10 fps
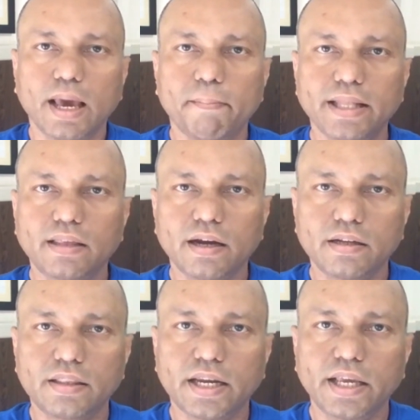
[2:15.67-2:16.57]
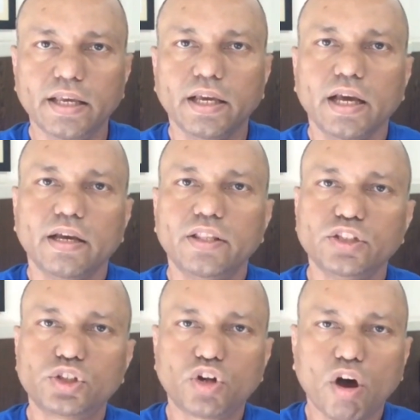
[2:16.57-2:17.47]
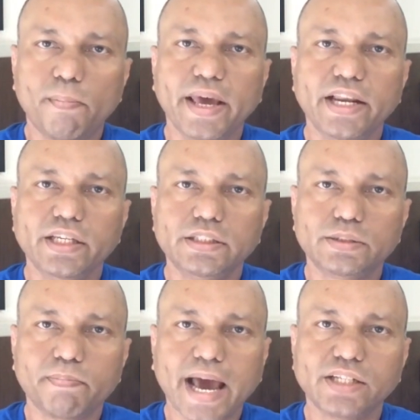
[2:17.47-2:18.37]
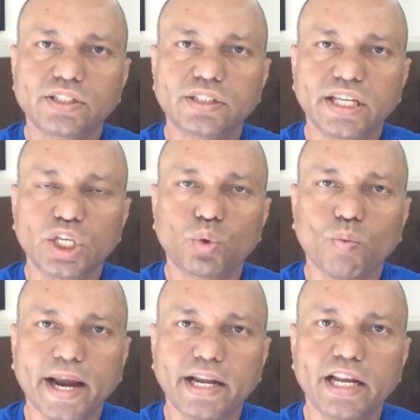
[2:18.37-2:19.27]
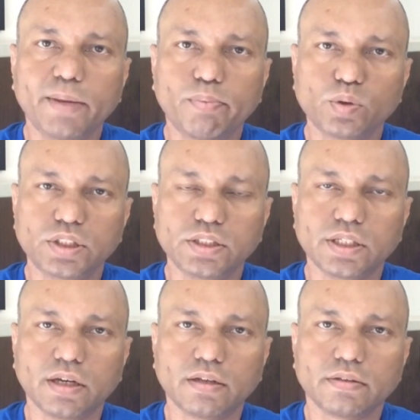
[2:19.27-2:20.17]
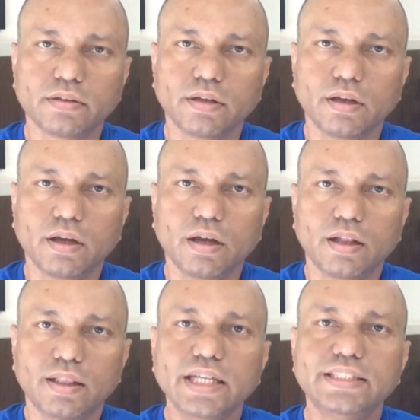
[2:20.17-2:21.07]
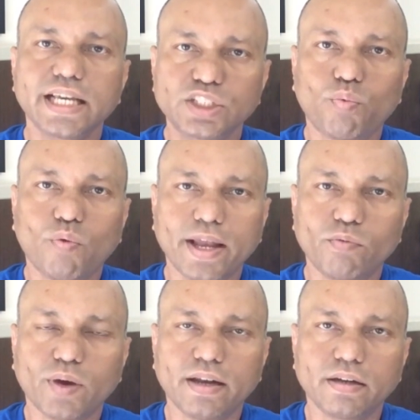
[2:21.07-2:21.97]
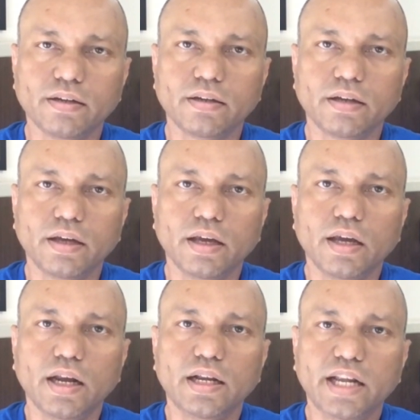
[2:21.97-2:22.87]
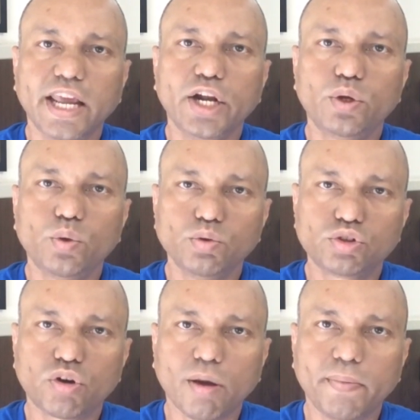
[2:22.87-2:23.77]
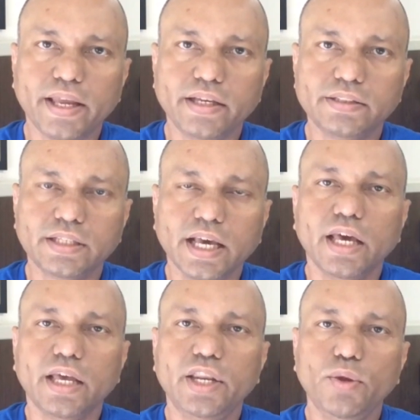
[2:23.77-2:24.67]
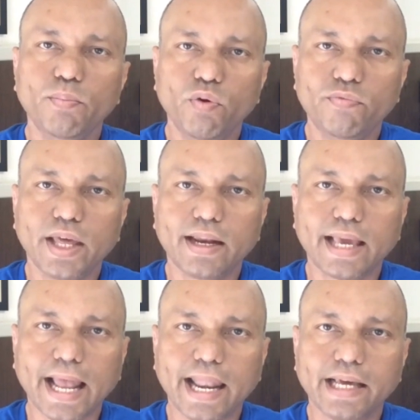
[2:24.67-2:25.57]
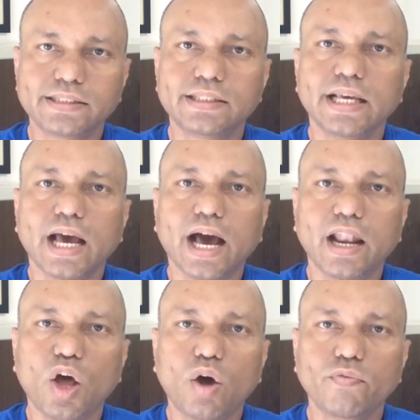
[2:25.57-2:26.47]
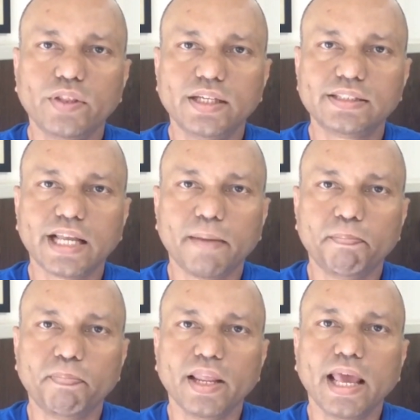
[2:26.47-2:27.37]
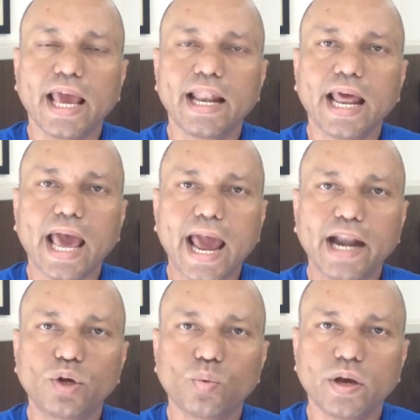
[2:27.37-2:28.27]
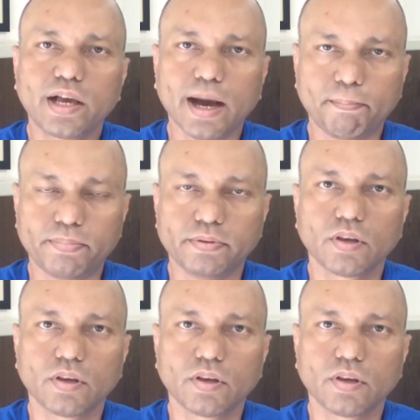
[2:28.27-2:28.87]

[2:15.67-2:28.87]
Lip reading: Method 3. The strawberry smash teeth whitening procedure. This is fun one. Take 2 strawberries, remove their calyx along with the stem and add to a cup.